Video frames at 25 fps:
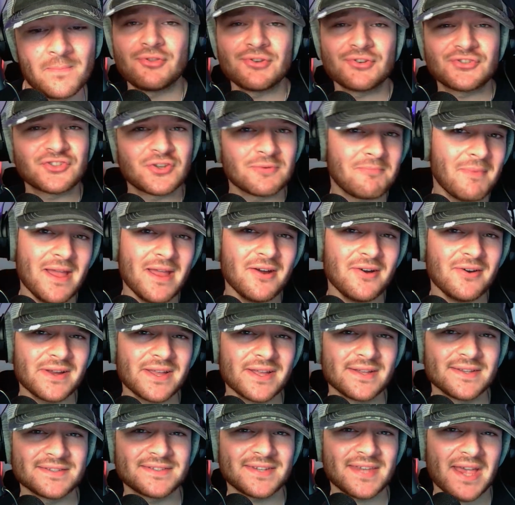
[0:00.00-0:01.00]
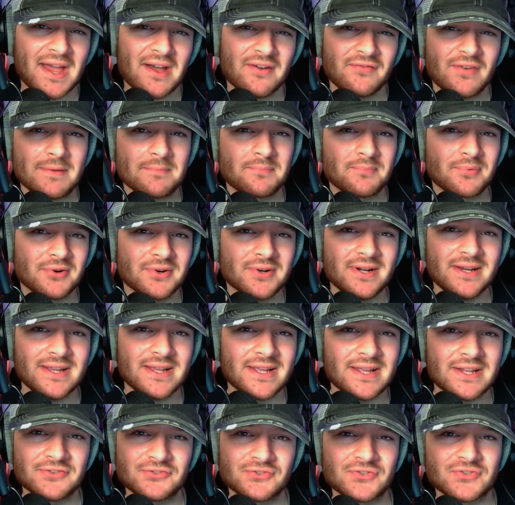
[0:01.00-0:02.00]
The Sumerians have a pretty
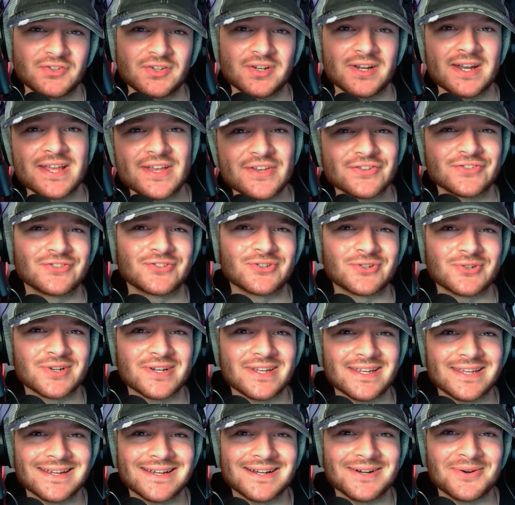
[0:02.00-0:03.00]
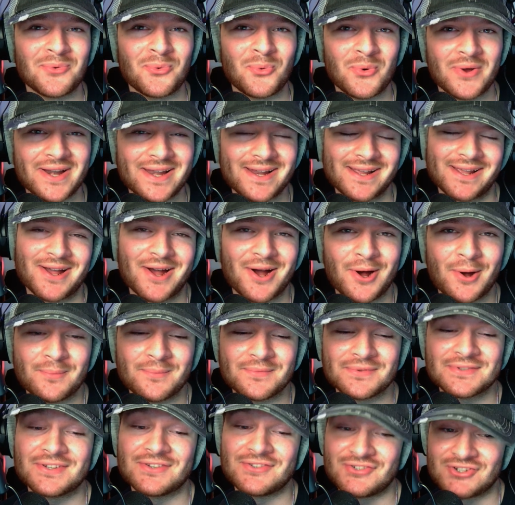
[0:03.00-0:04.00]
interesting history when it
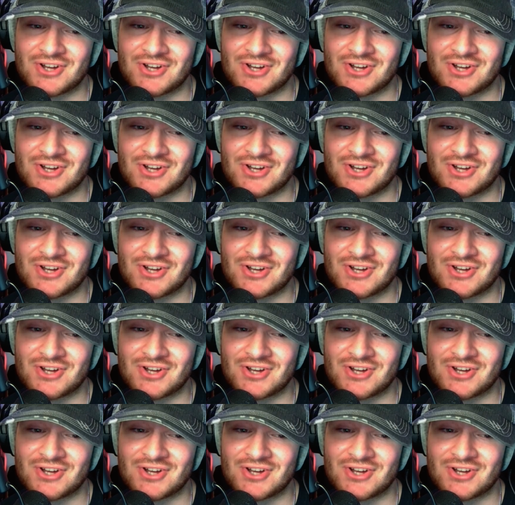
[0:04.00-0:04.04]
comes to